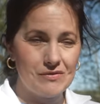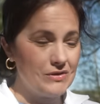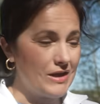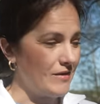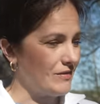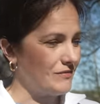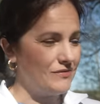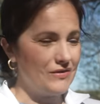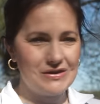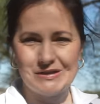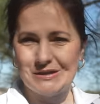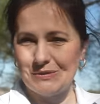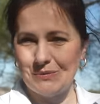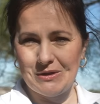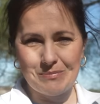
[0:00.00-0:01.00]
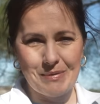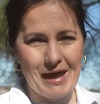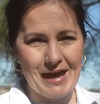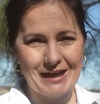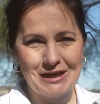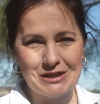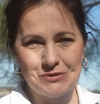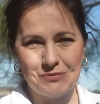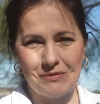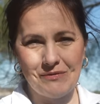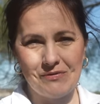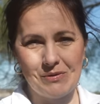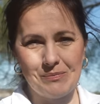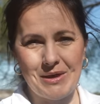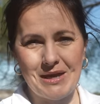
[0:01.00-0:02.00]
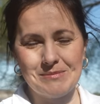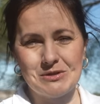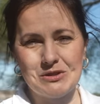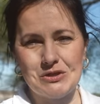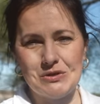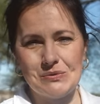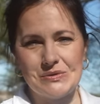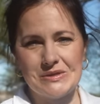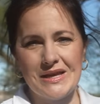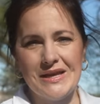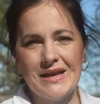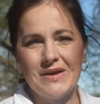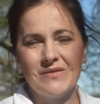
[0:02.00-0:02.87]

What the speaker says: we will have a very sweet package when we will be able to use